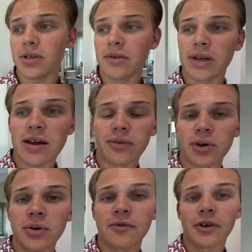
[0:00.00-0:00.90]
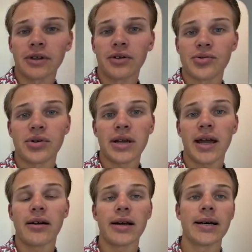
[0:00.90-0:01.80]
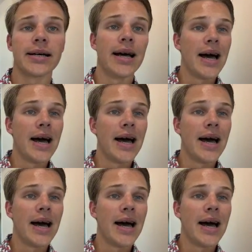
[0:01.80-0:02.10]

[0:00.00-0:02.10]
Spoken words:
You even have room for a little sitting area.